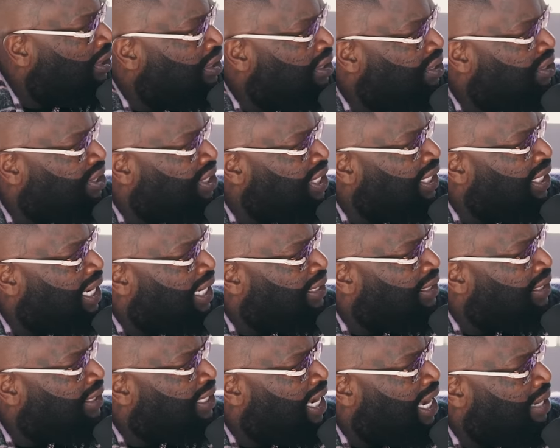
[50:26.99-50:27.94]
center
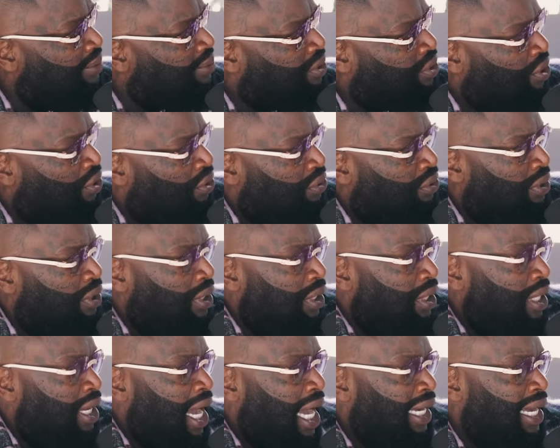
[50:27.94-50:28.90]
at the time. So
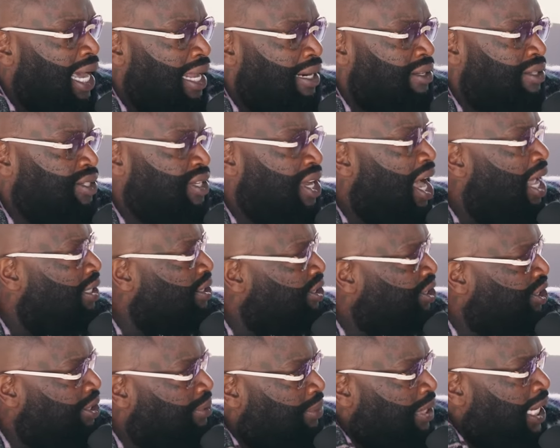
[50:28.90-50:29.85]
I got a
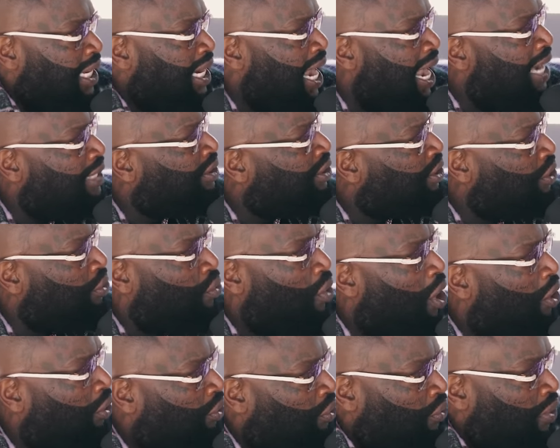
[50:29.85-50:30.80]
scholarship that I actually
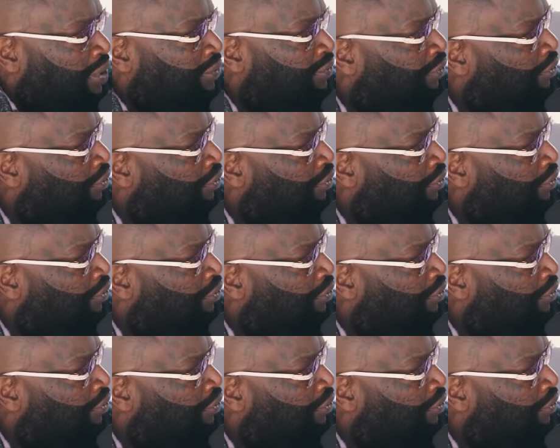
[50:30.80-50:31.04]
walked away